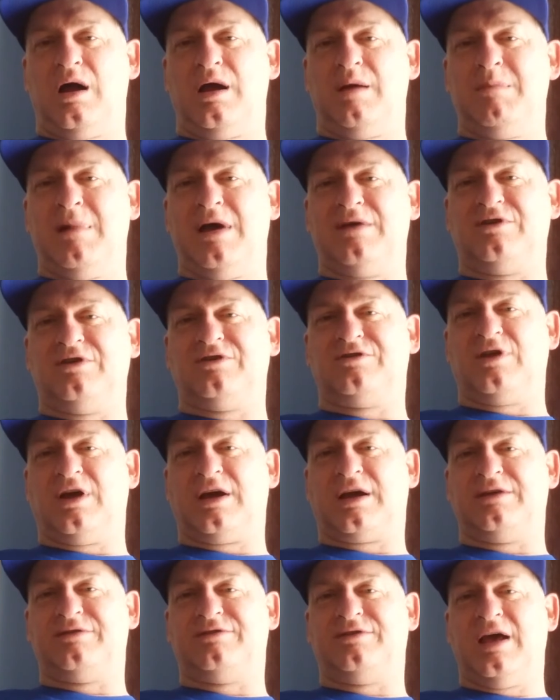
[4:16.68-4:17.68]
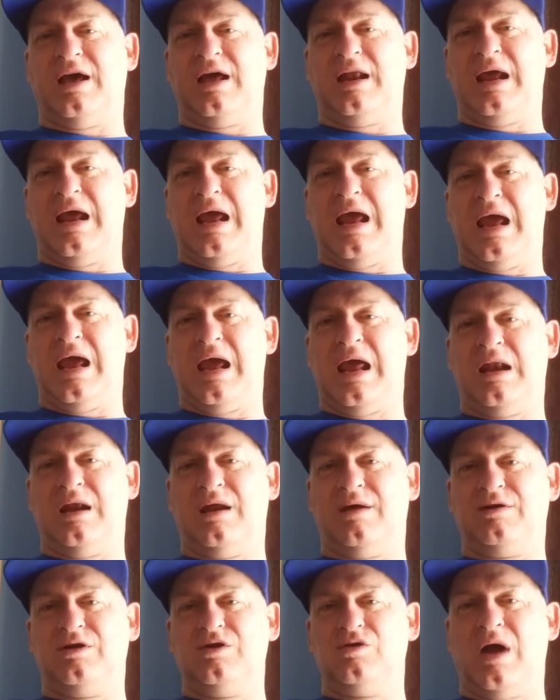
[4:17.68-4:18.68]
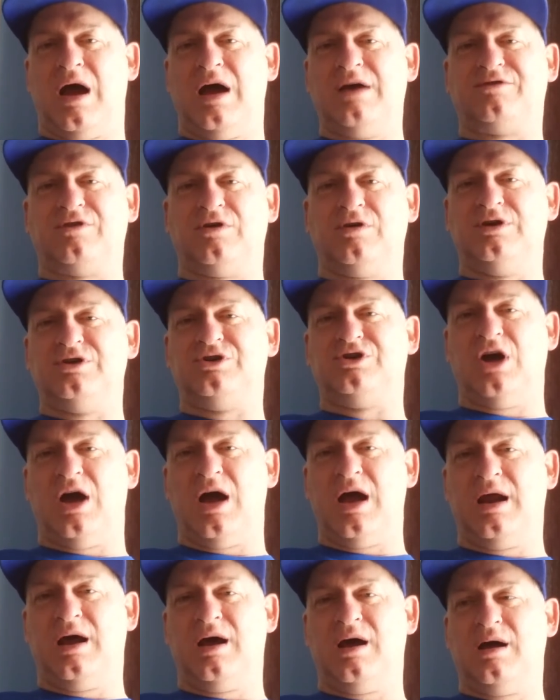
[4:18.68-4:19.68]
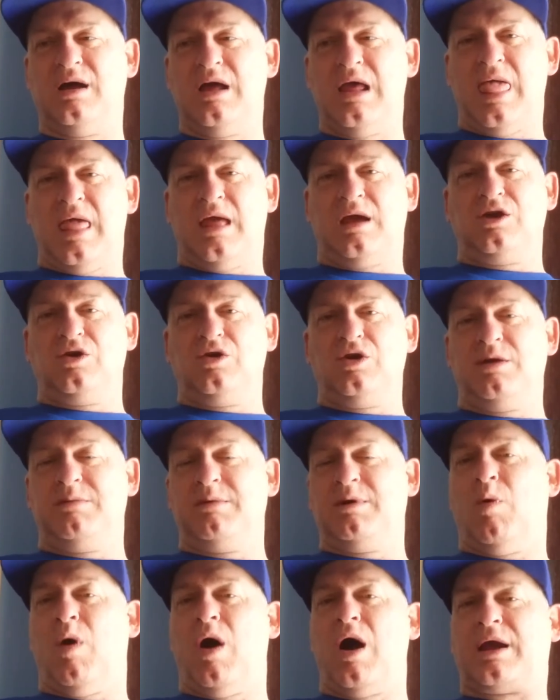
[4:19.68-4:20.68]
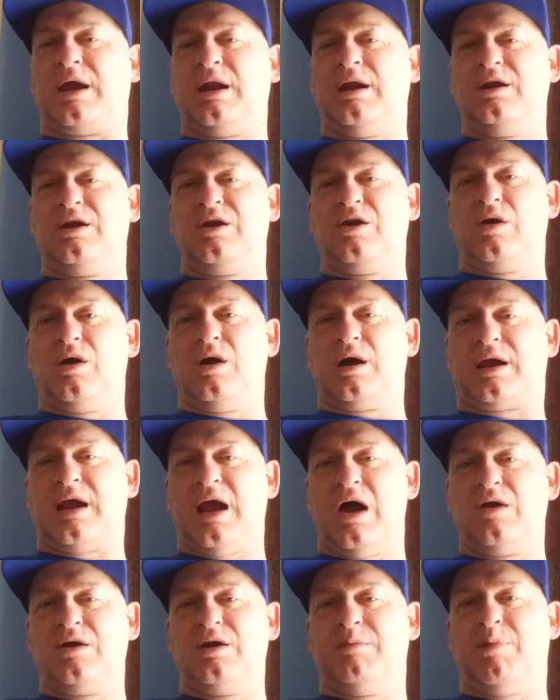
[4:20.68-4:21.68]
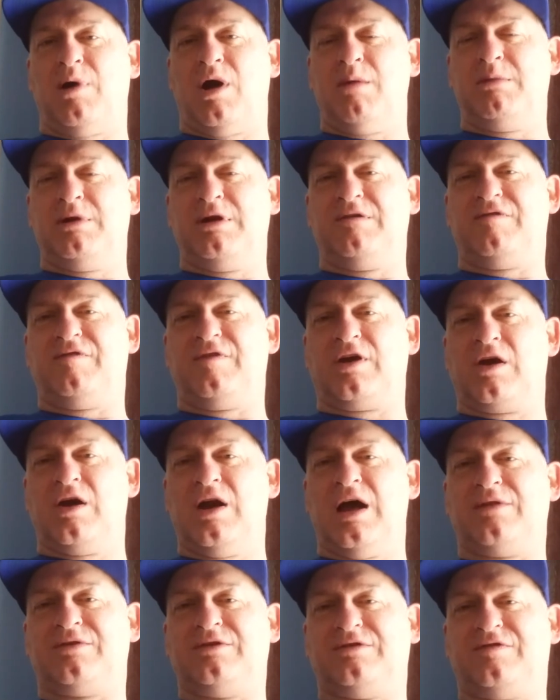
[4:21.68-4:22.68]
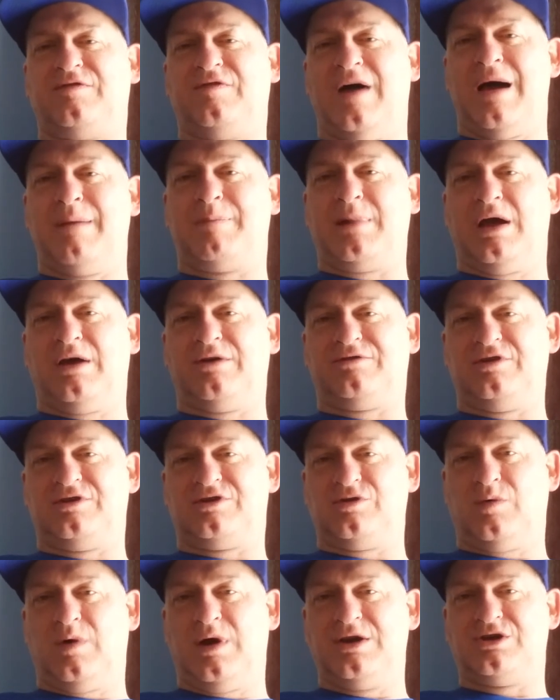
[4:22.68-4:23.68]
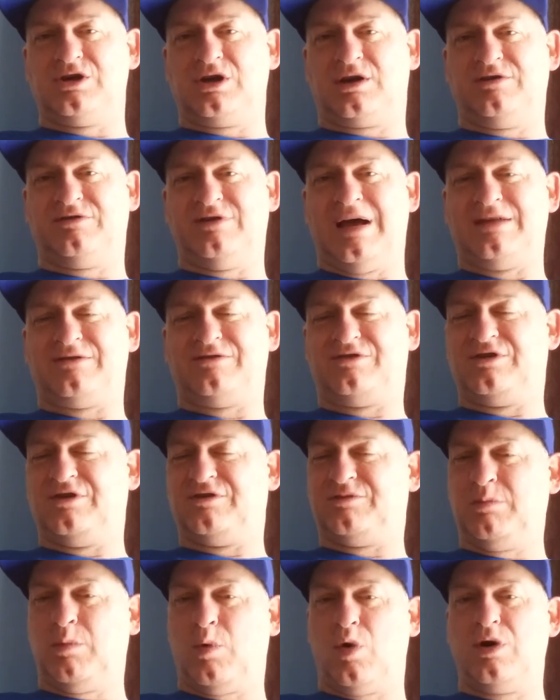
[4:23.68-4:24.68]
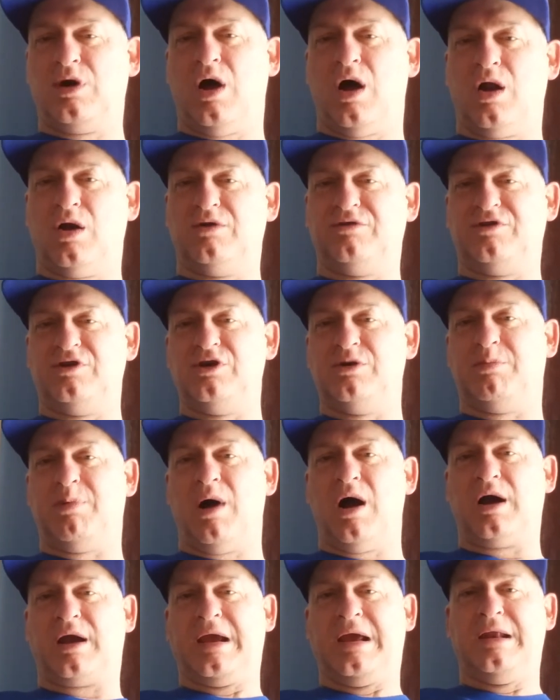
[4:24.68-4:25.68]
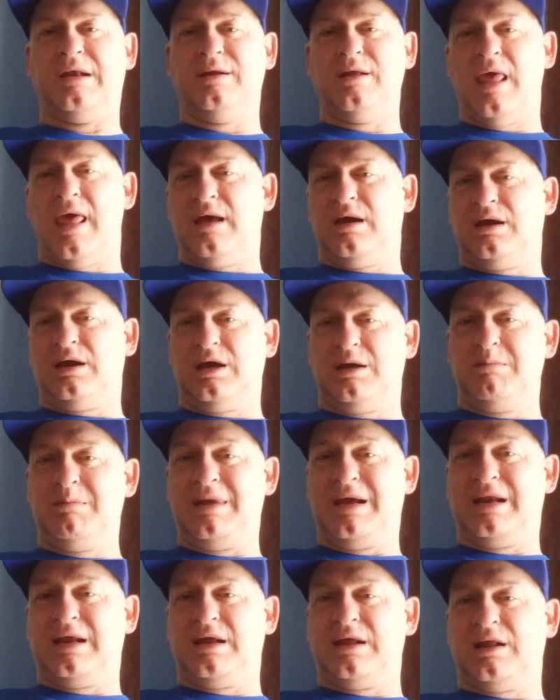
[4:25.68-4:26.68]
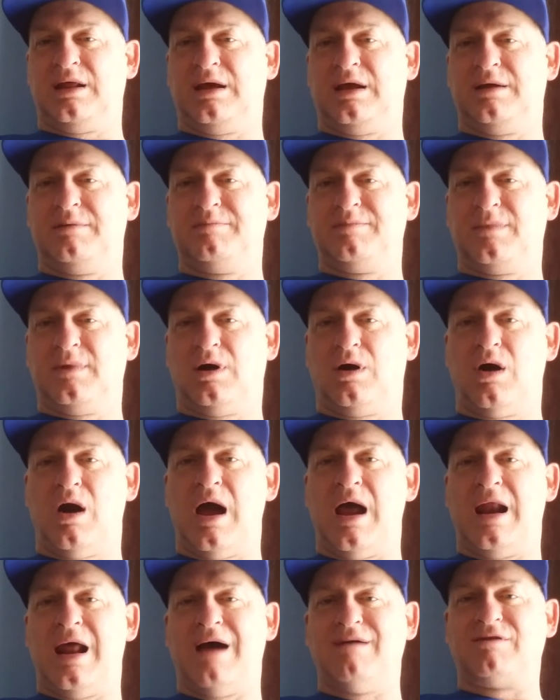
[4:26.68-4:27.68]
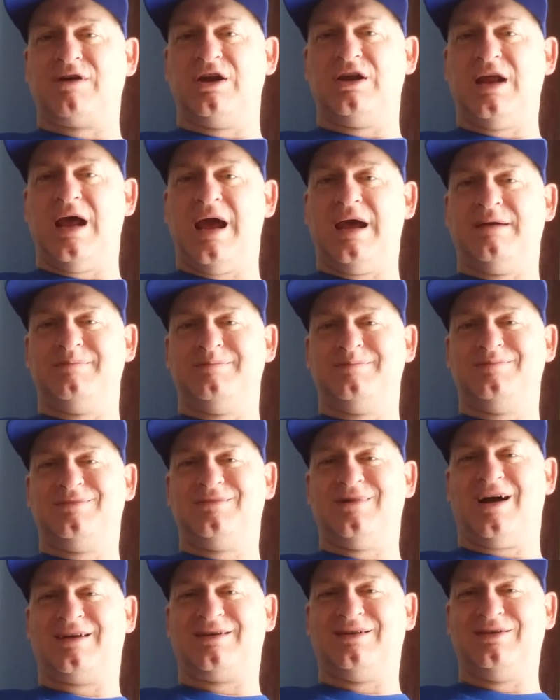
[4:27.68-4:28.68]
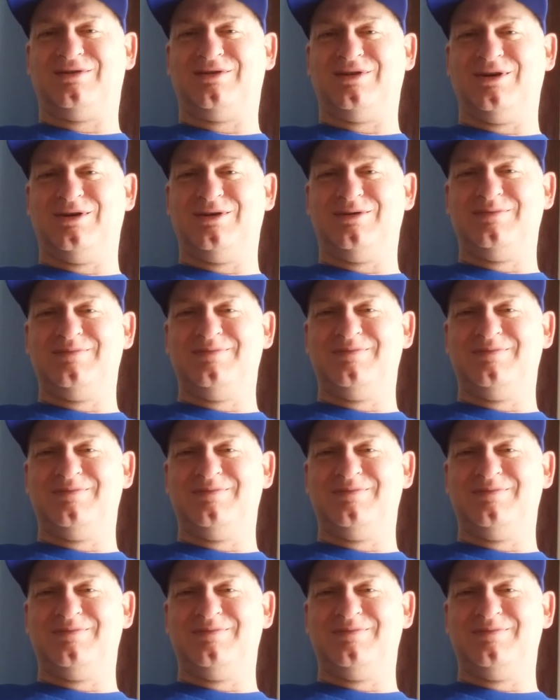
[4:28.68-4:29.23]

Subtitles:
message, like I said, and you guys are in China. You need to be walking into your accounting department and figuring out this fapiao situation, because that's just more dollars in your pocket immediately. All right, have a good day. Talk to you soon.